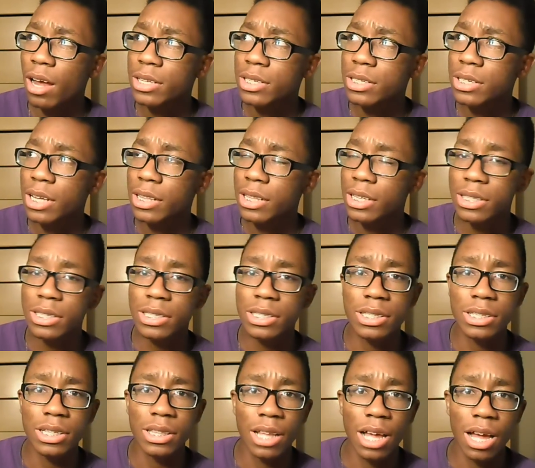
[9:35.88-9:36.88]
honestly, I think this
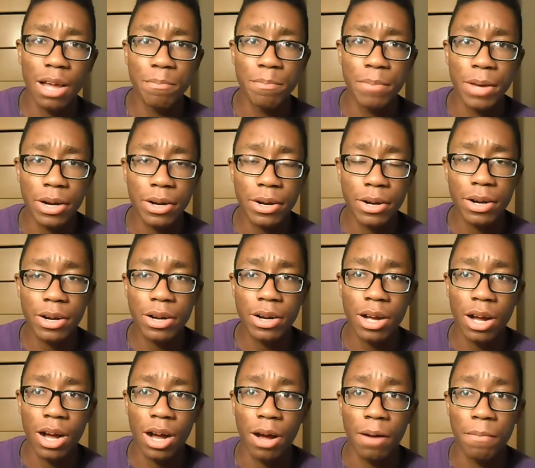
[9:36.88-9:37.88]
is a lot better
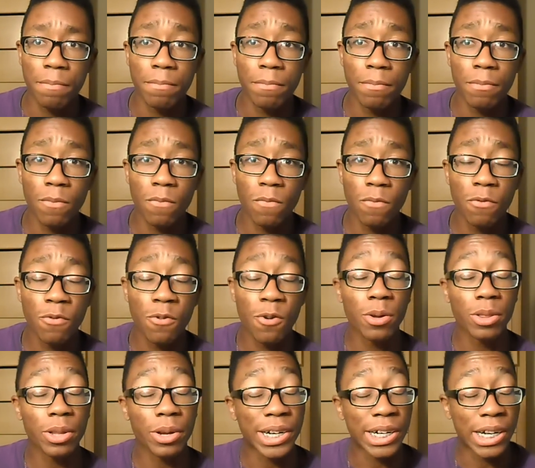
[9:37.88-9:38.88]

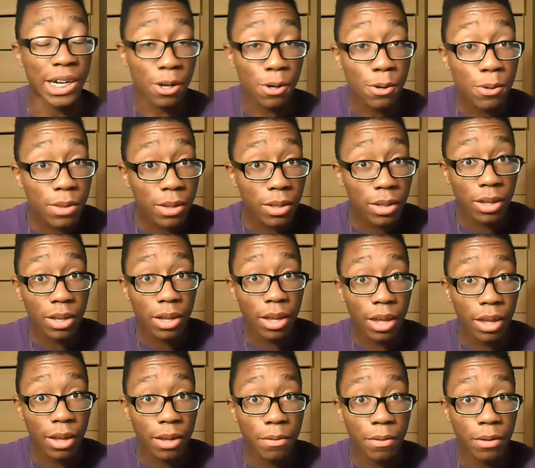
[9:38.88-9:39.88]
for their health,
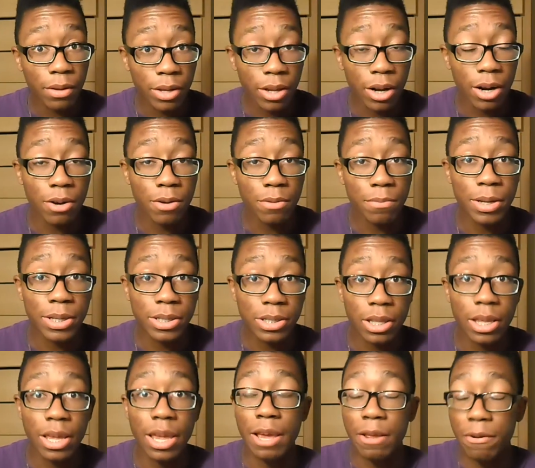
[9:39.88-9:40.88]
you know,
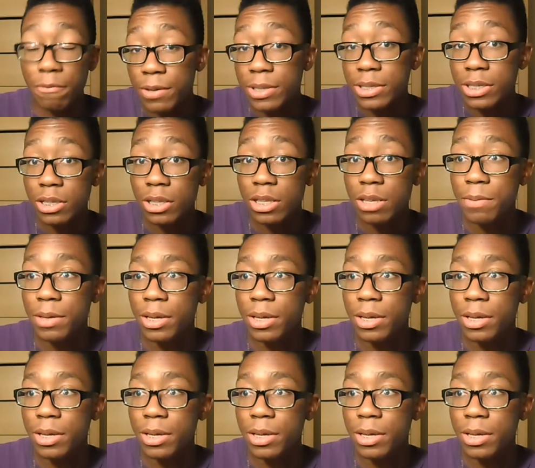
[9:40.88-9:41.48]
mentally and physically.